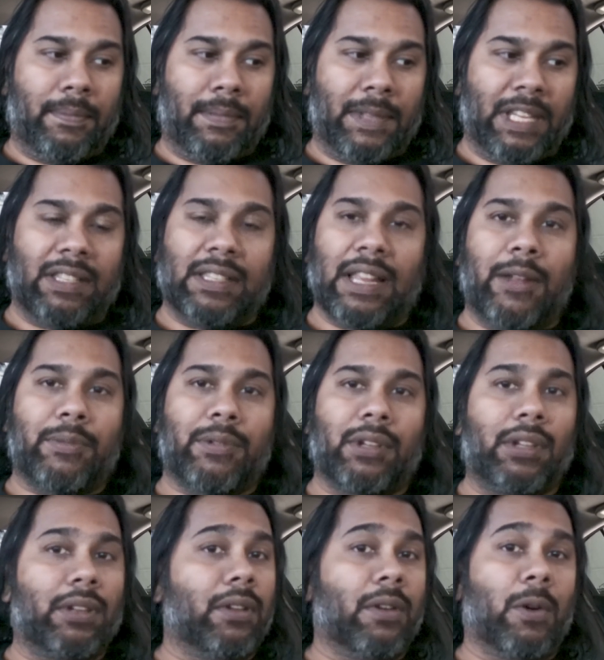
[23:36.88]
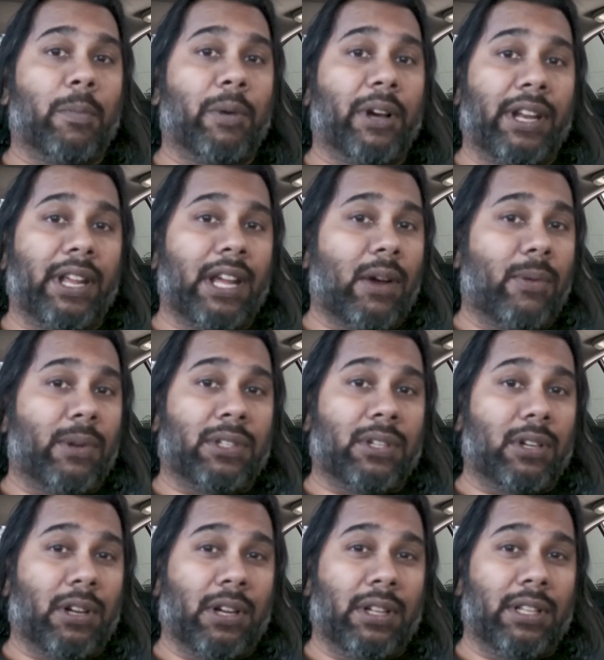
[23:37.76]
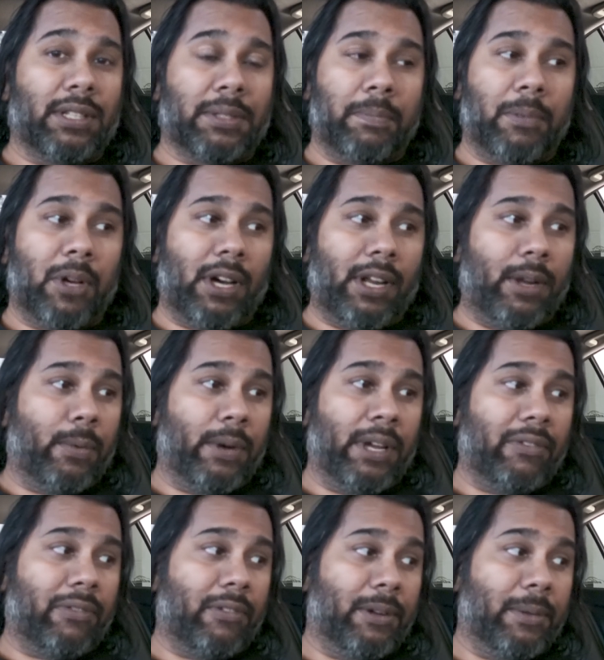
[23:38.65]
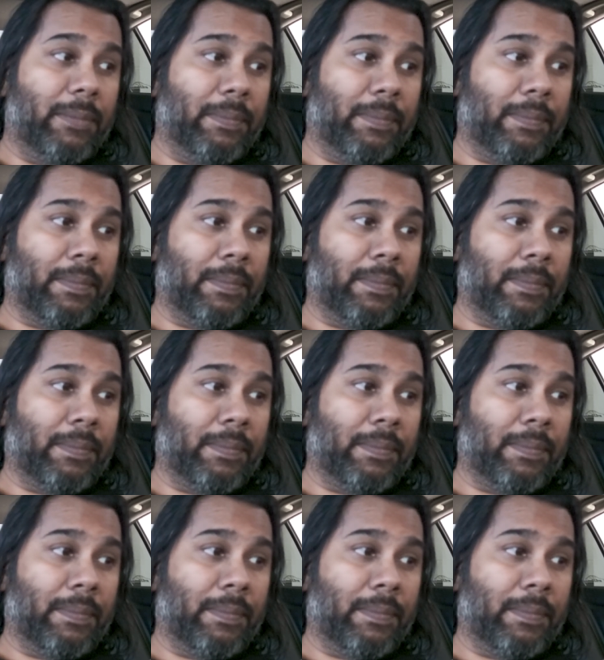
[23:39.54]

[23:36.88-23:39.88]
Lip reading: There's absolutely nobody I would turn this mod away from.